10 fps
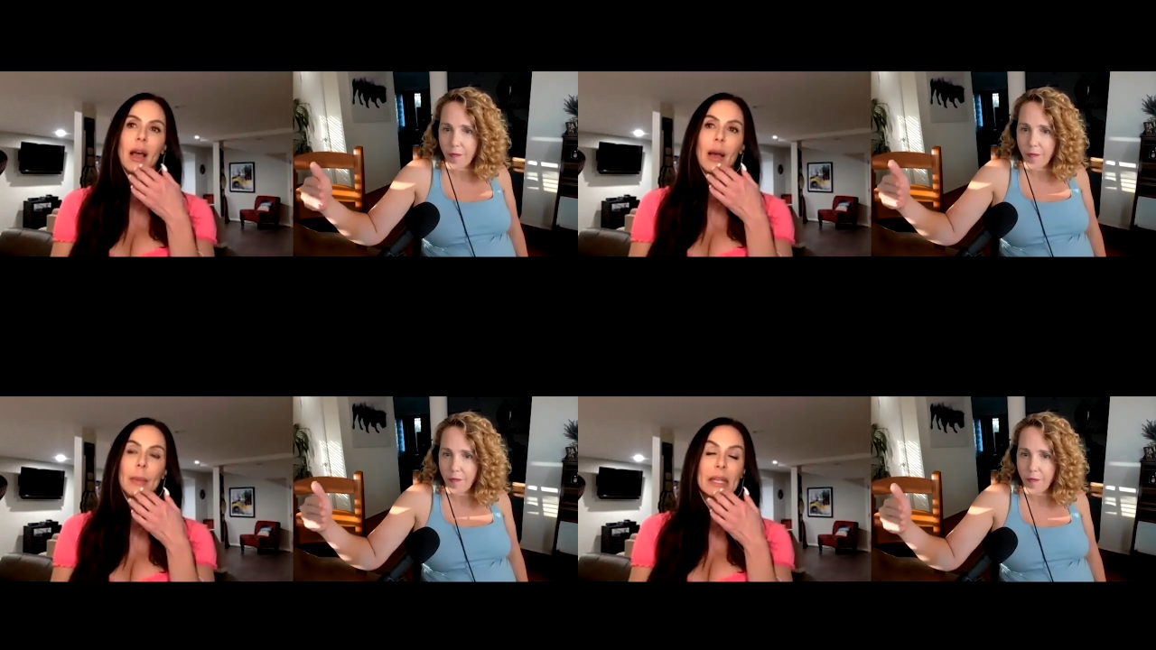
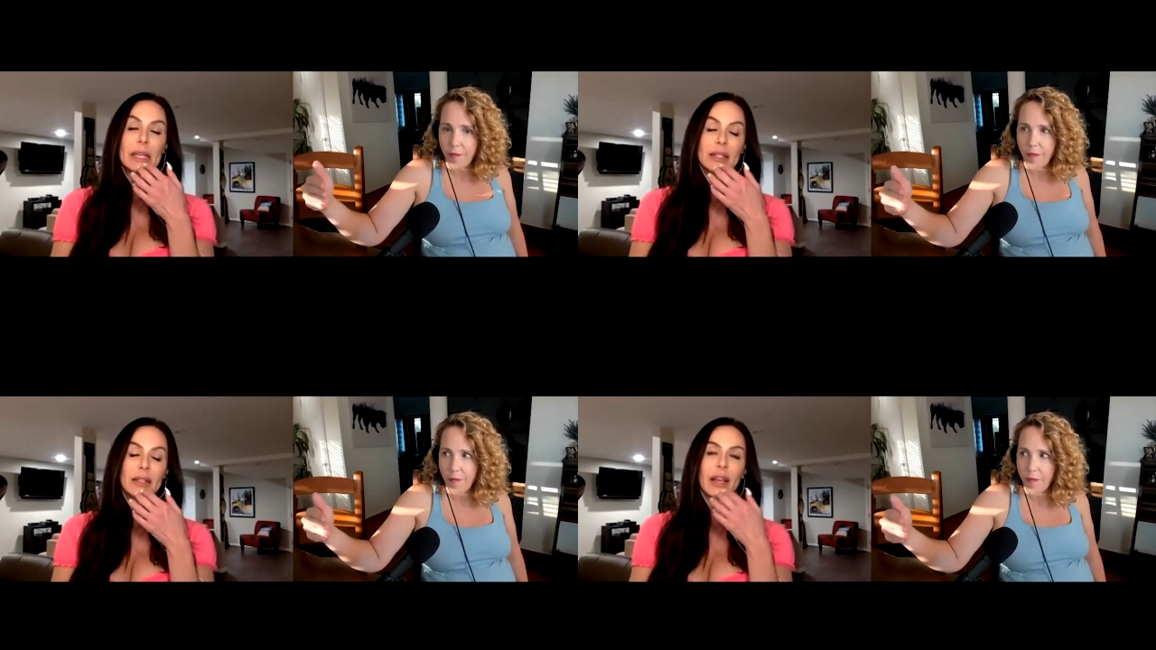Speaker 1: Um,
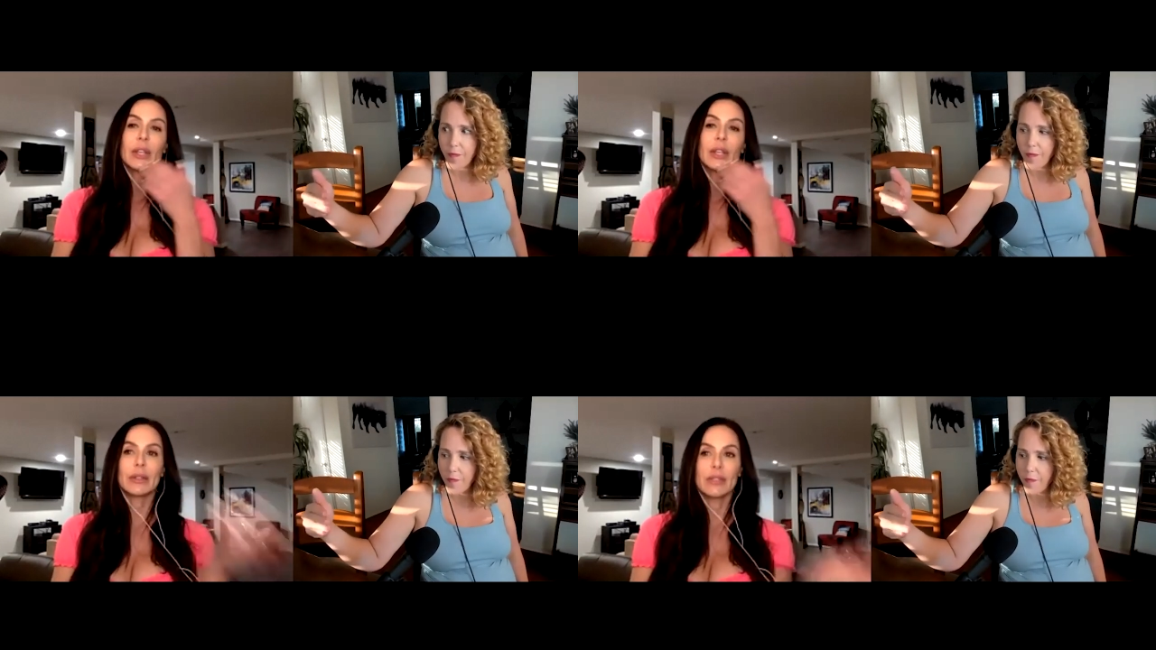he is a
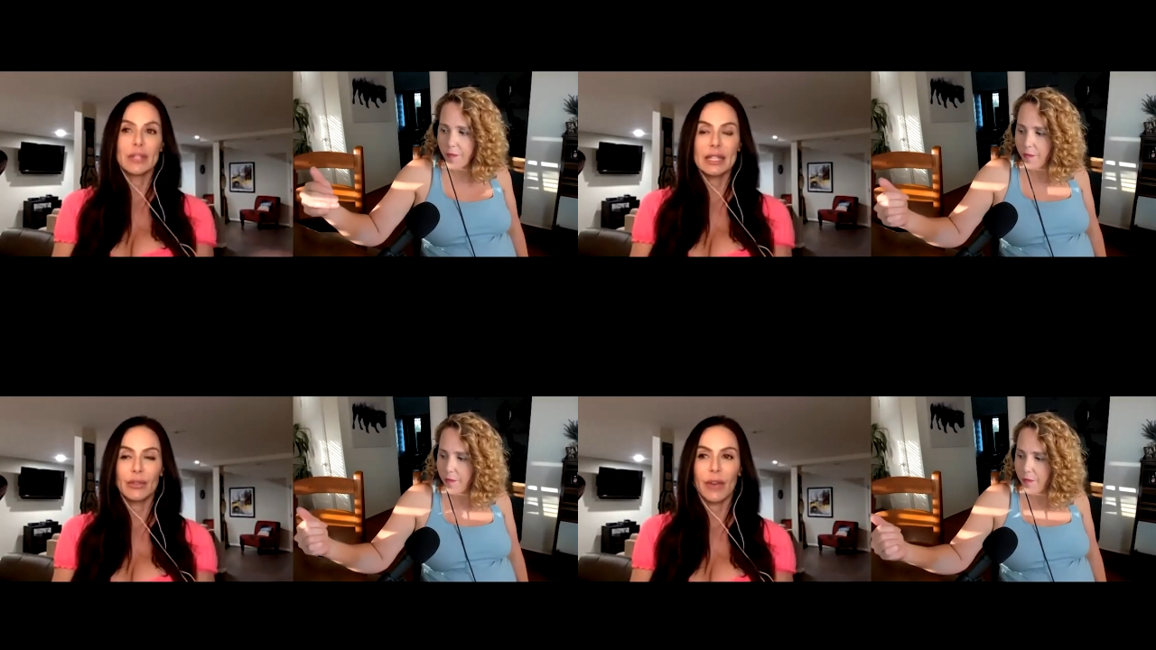
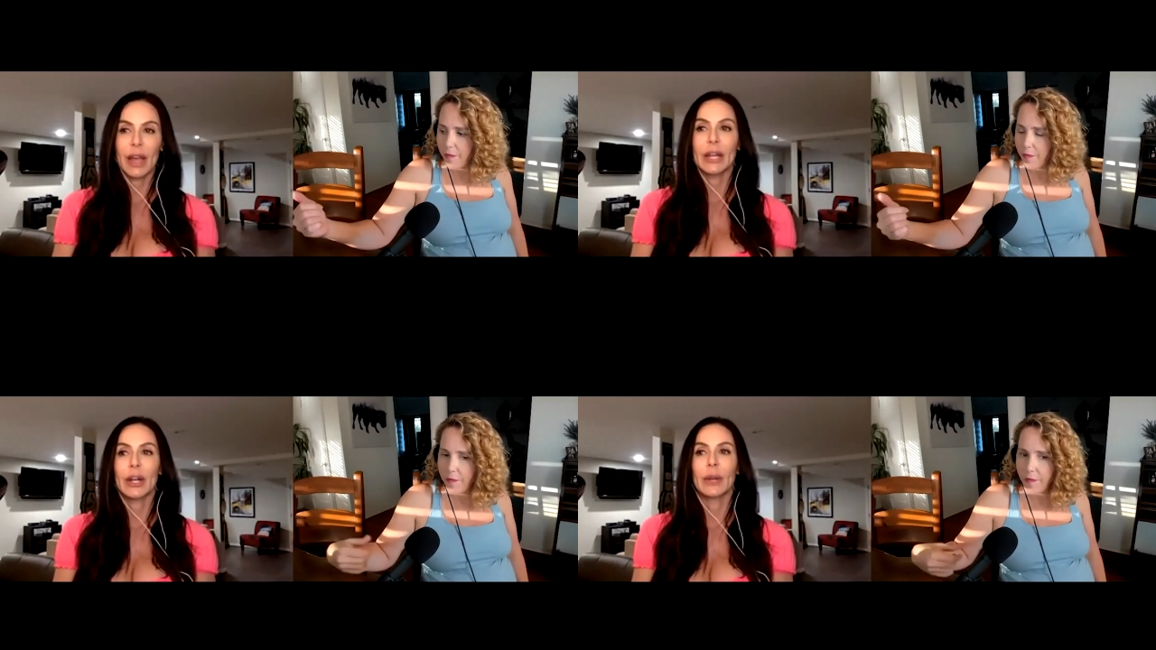UFC
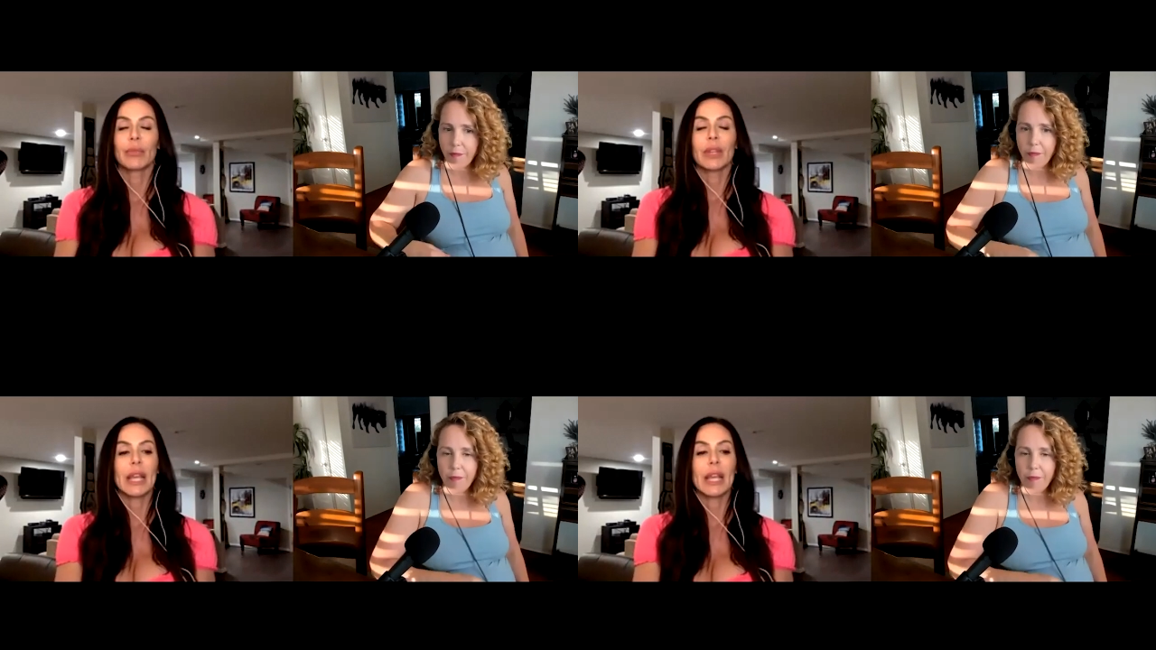fighter.